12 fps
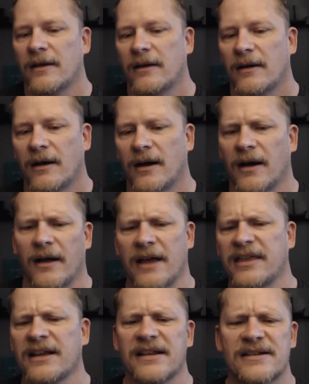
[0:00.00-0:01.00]
Uh, I
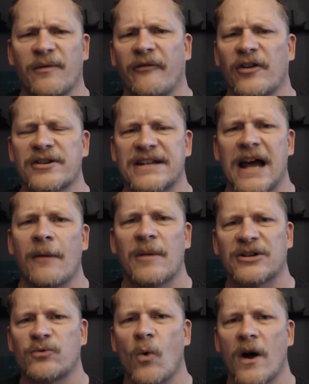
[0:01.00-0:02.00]
think this refers to how
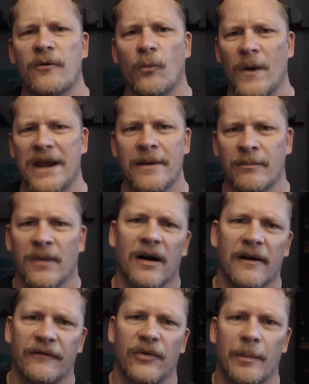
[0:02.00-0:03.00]
much one ream
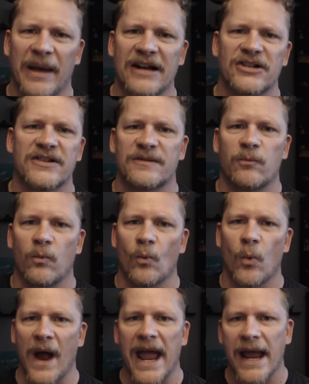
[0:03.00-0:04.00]
of the pages
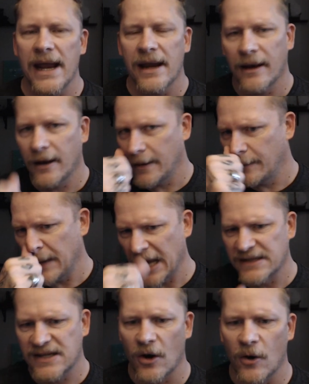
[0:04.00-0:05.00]
weigh. Um,
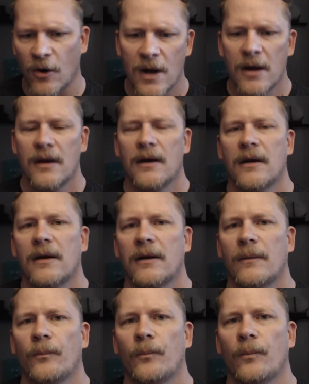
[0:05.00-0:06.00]
and so
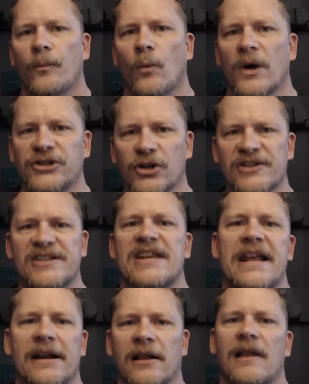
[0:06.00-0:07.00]
what you'll
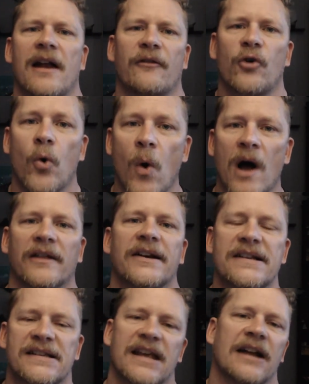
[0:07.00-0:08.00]
see in a lot of quality
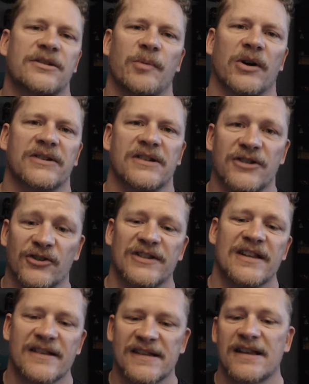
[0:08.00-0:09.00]
sketchbooks is you'll see
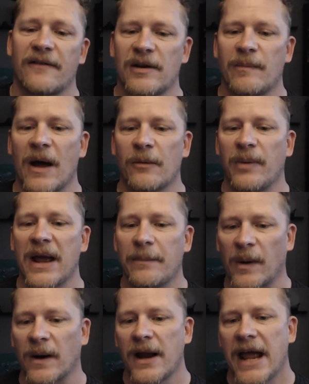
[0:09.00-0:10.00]
this 70 pound
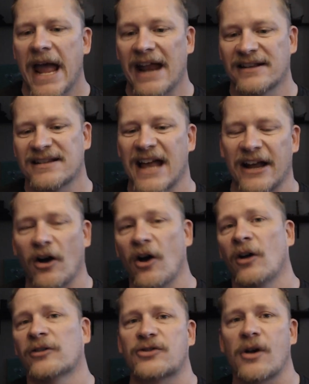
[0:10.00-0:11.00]
paper and it's like
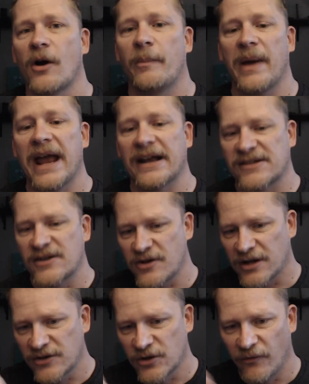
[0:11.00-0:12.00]
ultra opaque. So you
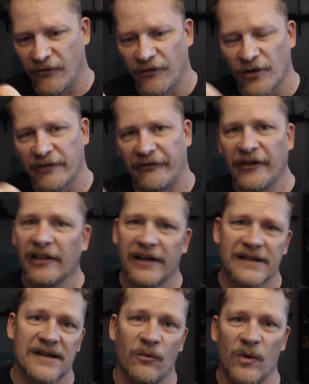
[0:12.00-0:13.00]
can do full fill
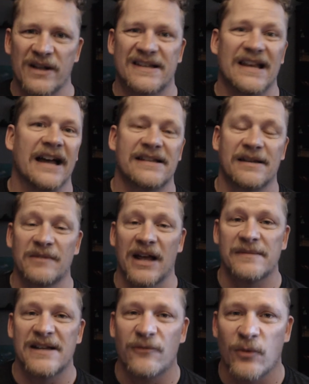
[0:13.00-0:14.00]
ins on one side,
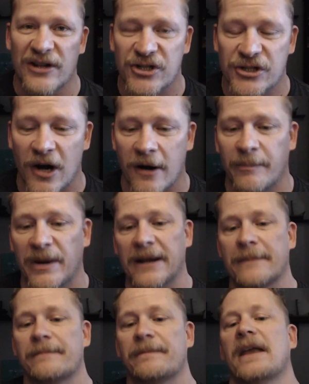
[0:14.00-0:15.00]
sometimes even with a Sharpie,
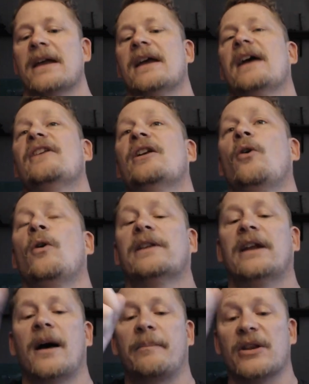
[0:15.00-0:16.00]
and then hold it
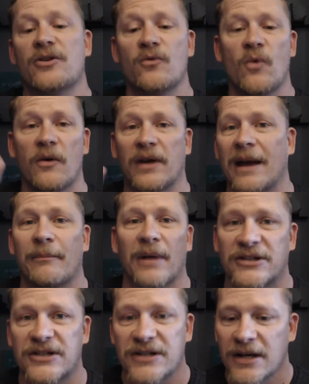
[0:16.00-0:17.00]
up and you won't get
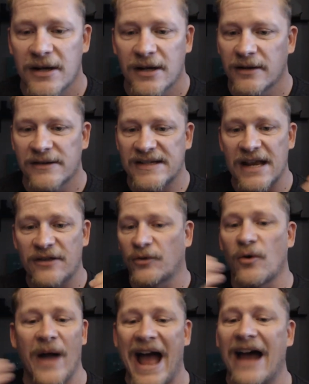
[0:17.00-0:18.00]
much see
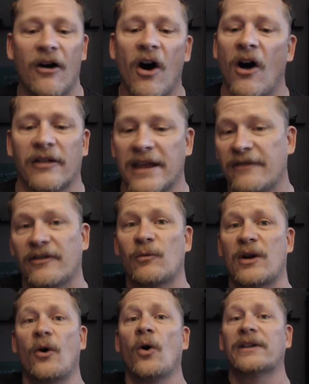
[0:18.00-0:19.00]
through at all, even when
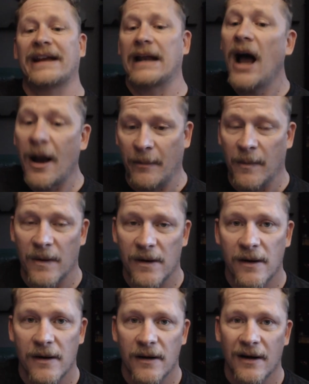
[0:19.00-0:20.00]
holding it up.
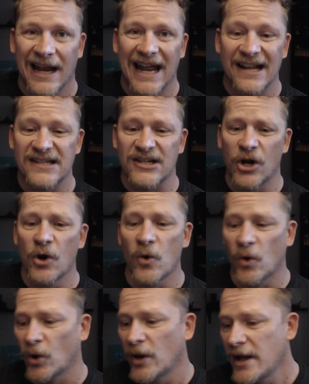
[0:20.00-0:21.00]
And it's
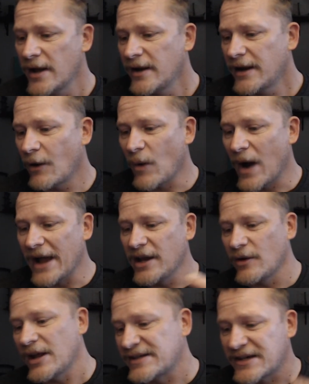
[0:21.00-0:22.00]
cool. Now, why do you,
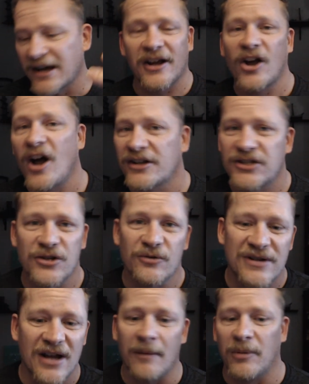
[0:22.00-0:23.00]
it's going to cost you
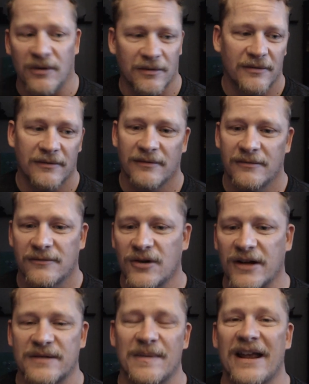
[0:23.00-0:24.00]
double,
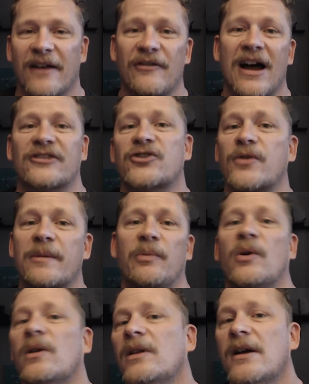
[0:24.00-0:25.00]
trust me, if not
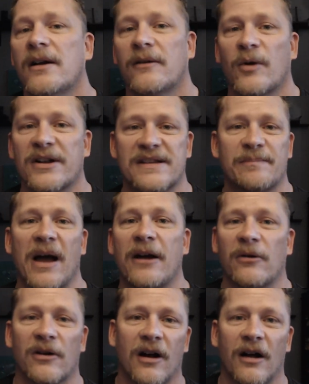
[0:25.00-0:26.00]
triple, what a
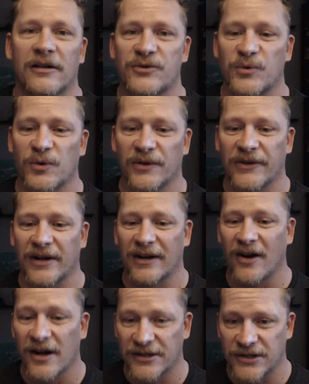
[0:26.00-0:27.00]
spiral college roll is going to
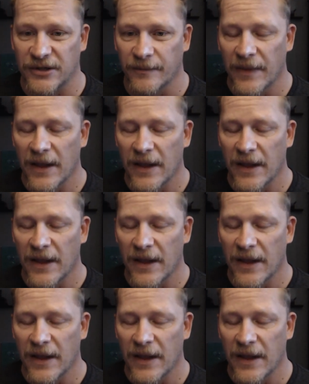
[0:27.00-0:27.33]
cost you.